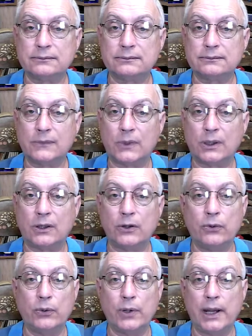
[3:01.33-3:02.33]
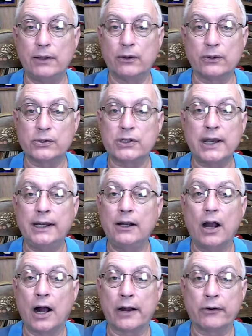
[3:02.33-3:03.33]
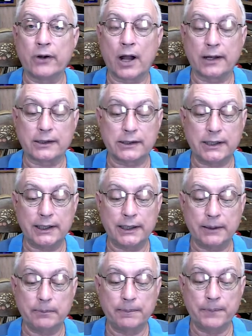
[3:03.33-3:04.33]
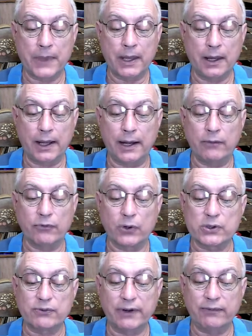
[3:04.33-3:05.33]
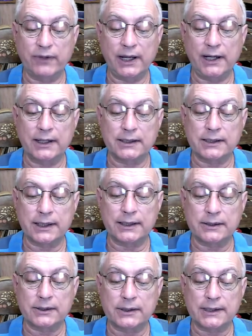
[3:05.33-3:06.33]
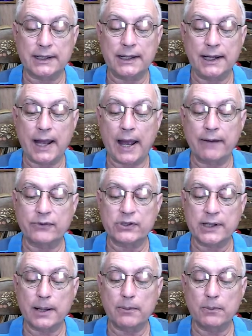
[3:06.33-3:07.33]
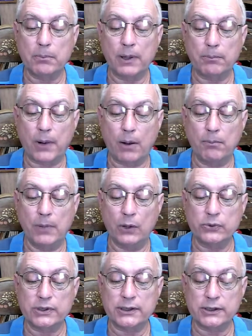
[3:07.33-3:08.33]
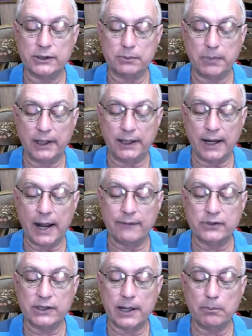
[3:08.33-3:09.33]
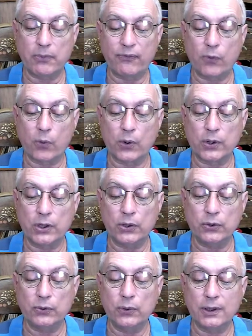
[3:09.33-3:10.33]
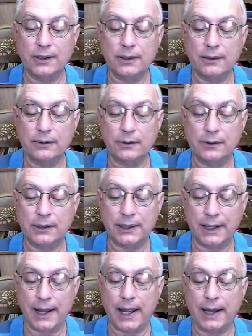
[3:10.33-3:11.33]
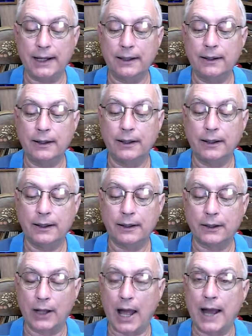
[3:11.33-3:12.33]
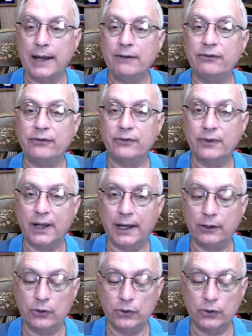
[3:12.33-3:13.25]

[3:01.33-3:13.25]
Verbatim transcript: to either seek God or not to seek Him. And in verse 15 it says, See, I have set, Moses is speaking, I have set before you today life and good,